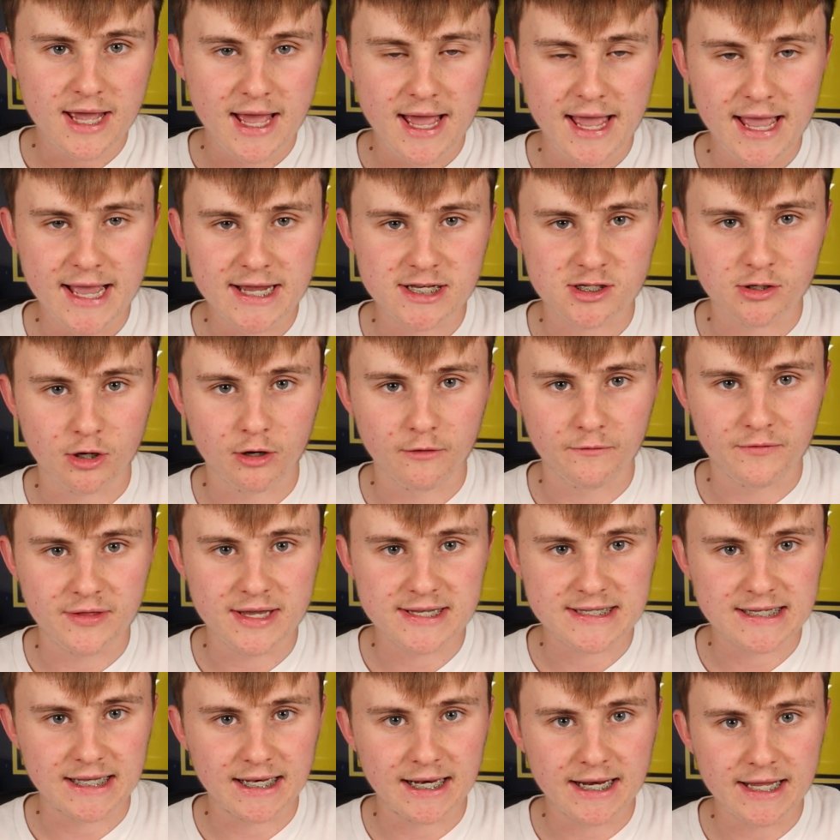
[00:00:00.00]
ahead of
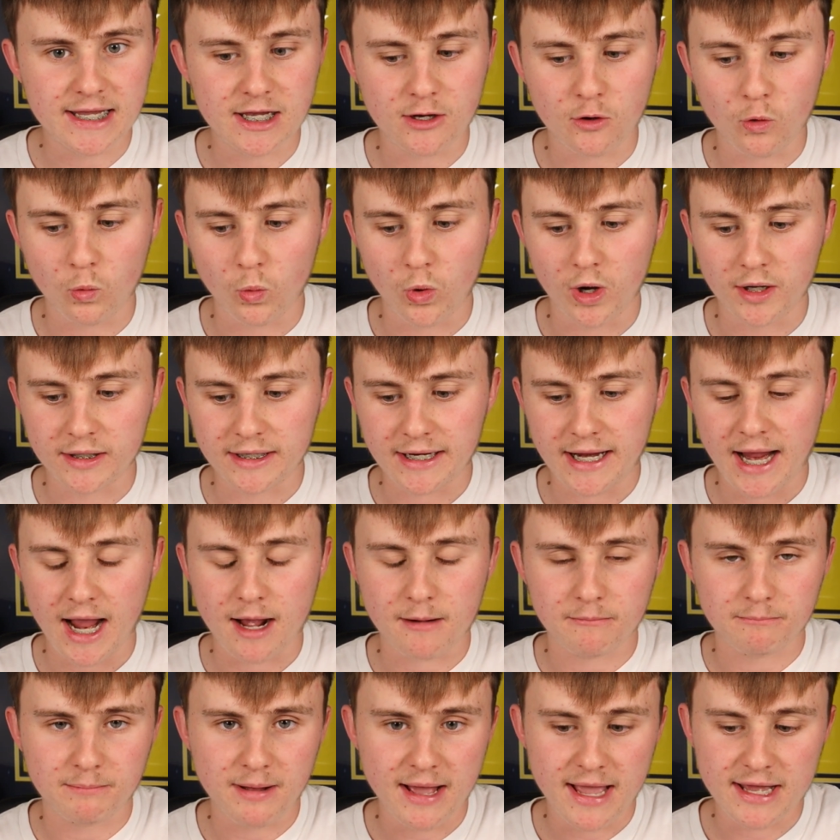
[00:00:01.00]
this League One
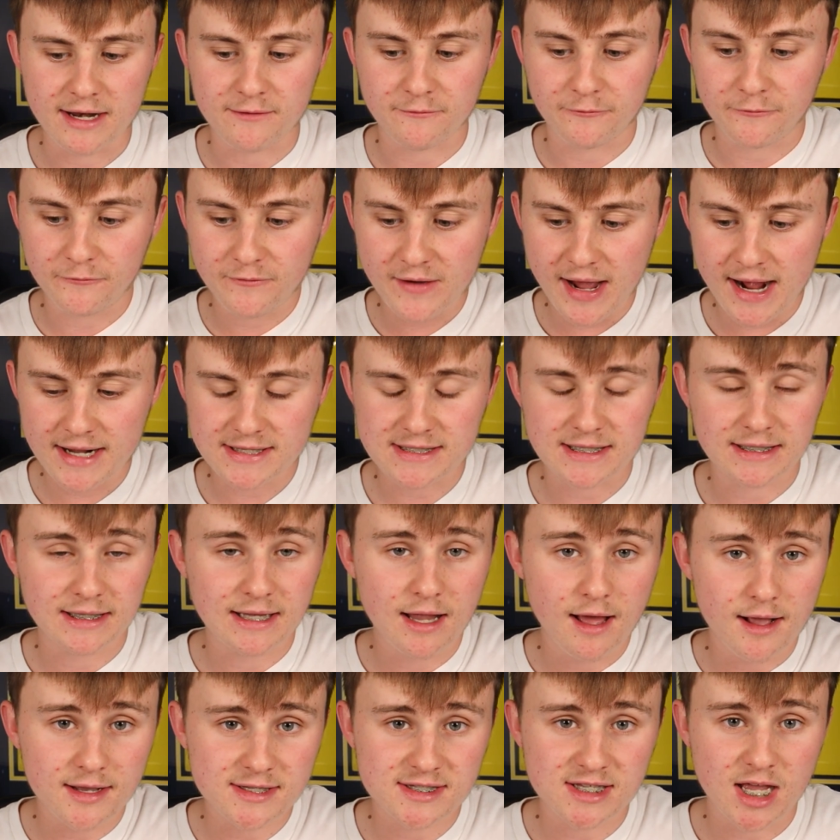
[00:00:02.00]
campaign. In fact,
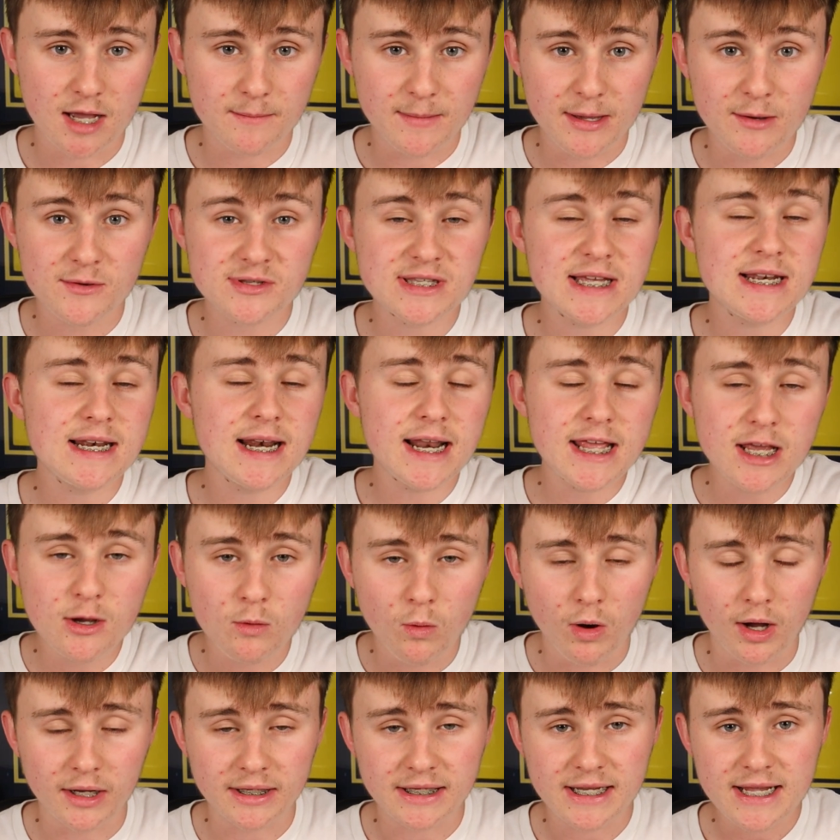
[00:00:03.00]
last time he was in League
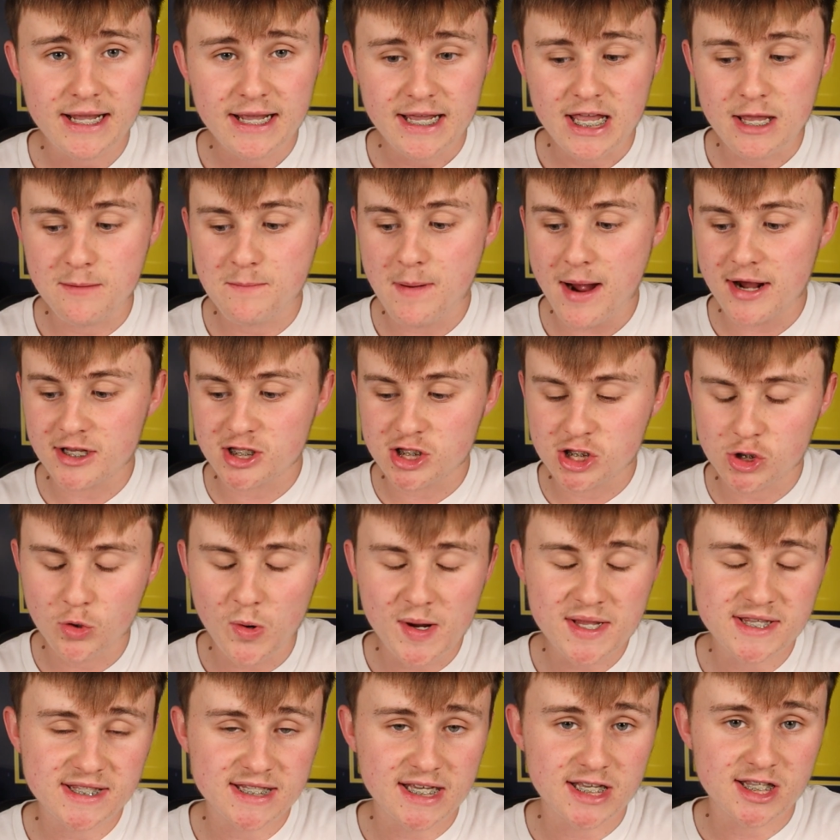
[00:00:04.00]
One, he bagged
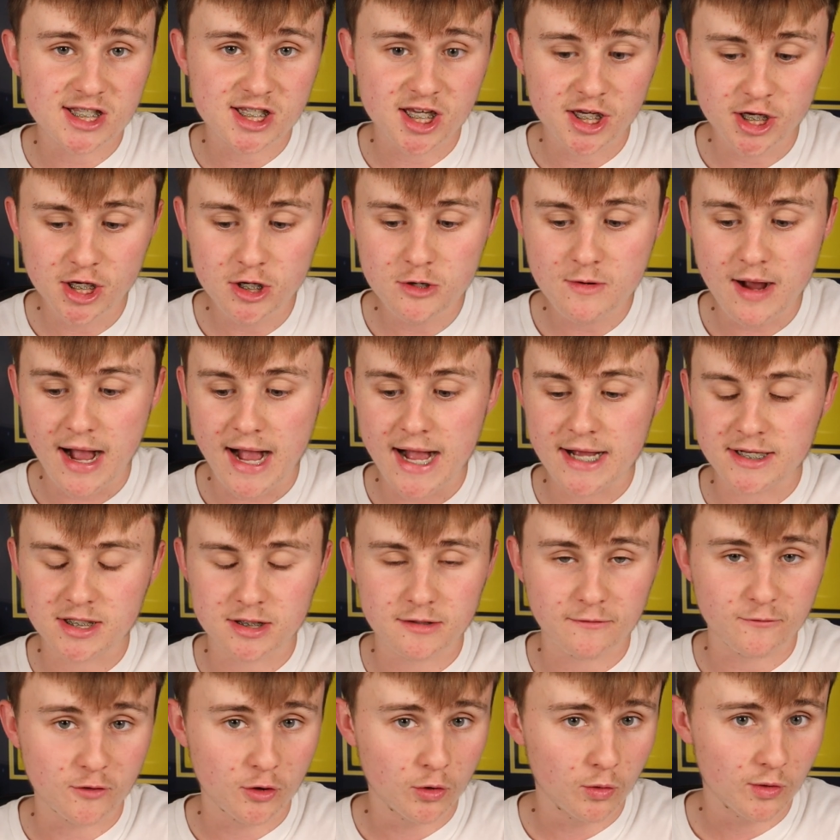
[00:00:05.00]
22 and,
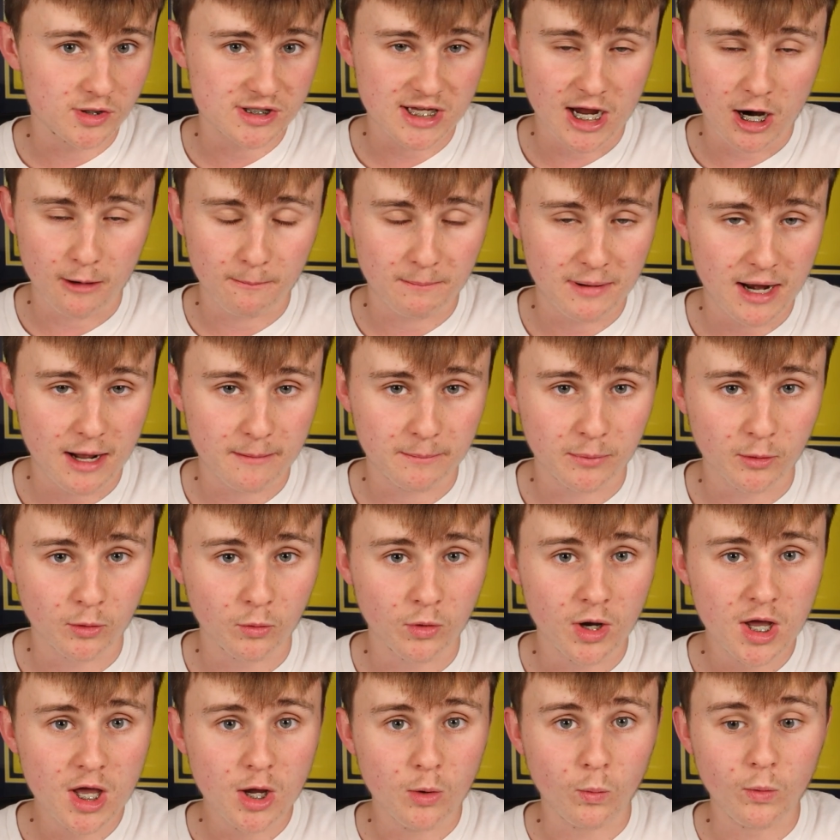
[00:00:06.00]
of course, helped
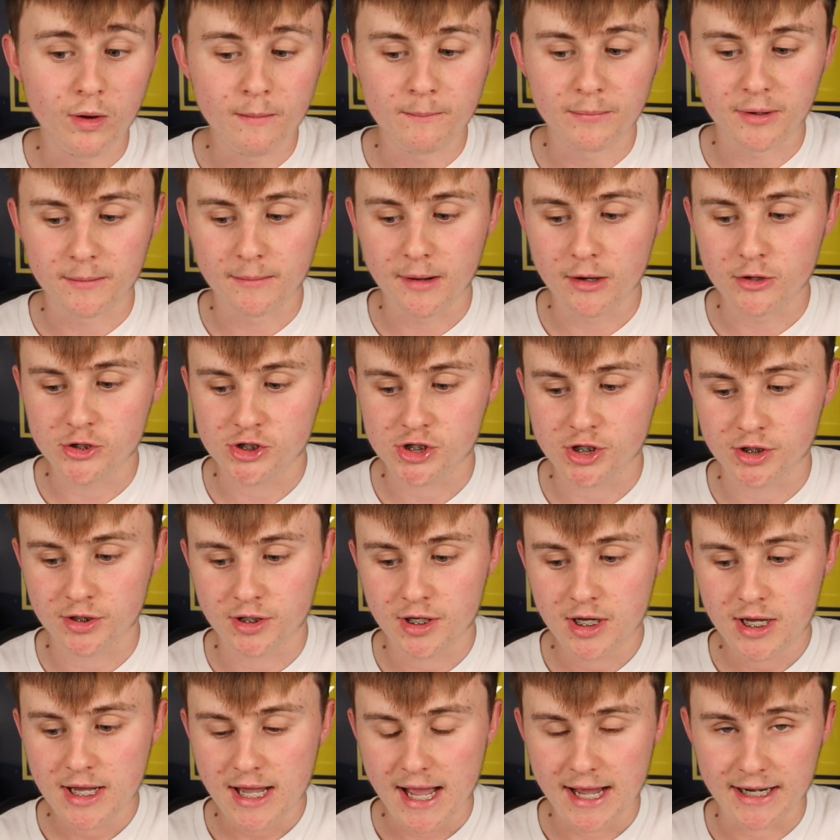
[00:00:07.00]
Blackpool win promotion
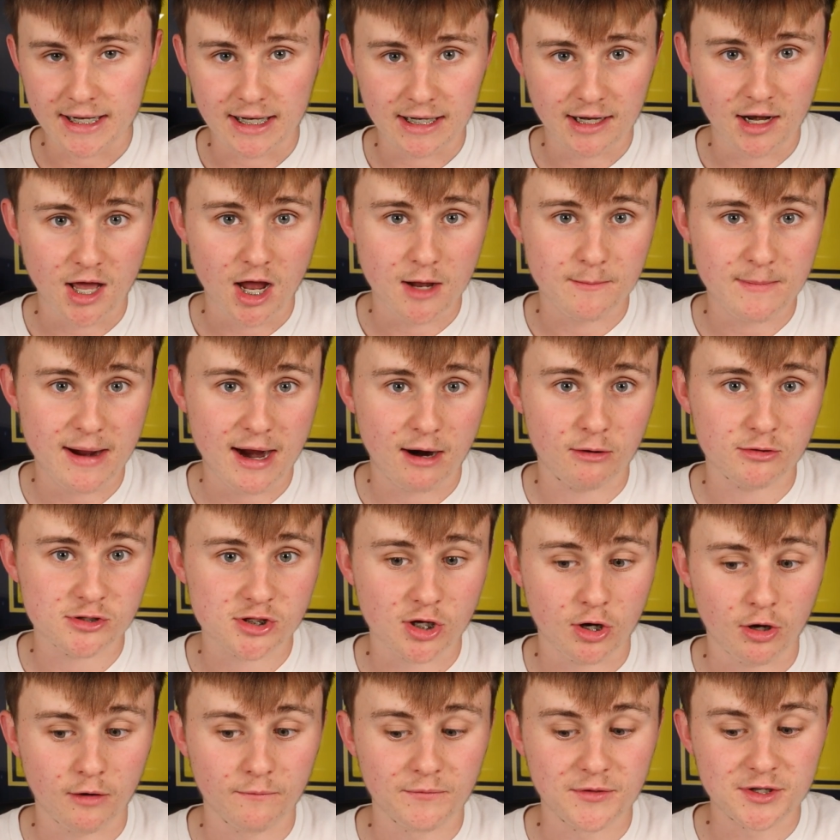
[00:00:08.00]
and climb out
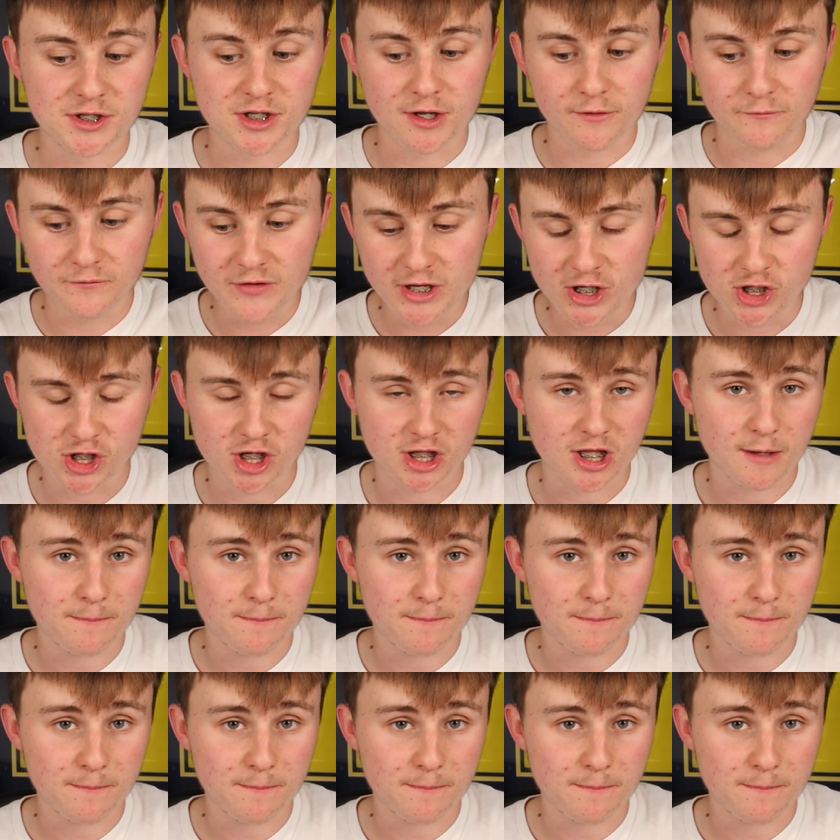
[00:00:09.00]
of the division.